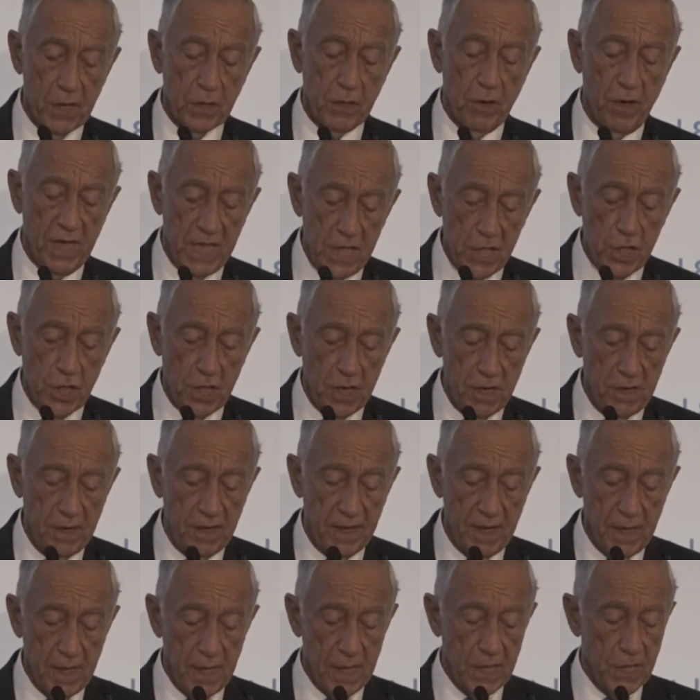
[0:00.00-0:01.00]

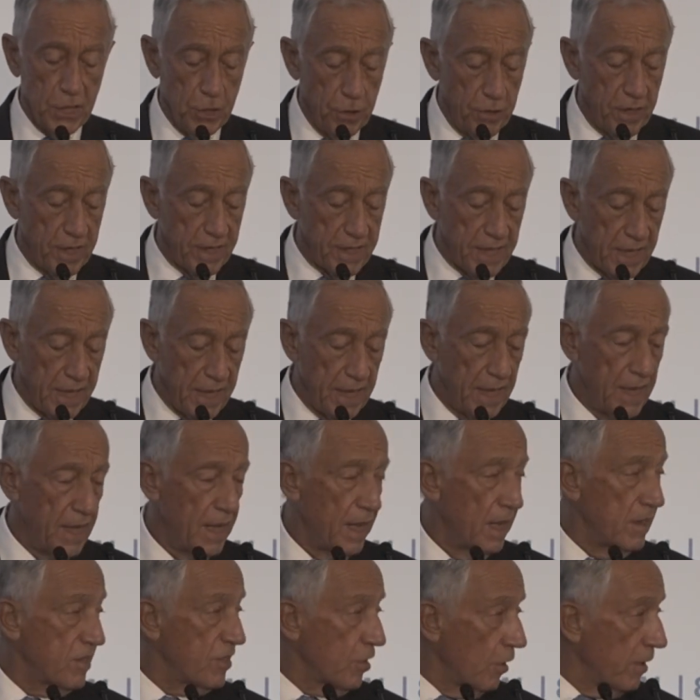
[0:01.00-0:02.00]
cohesion, unity
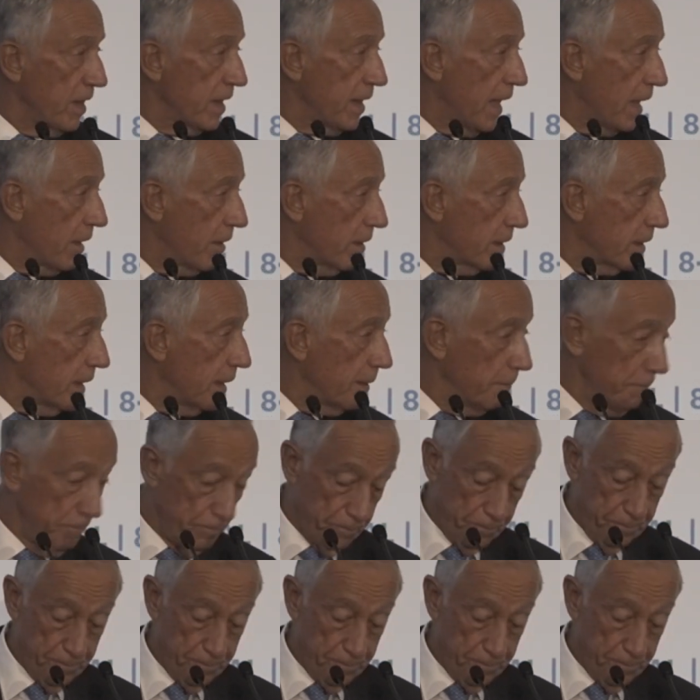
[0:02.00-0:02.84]
and solidarity,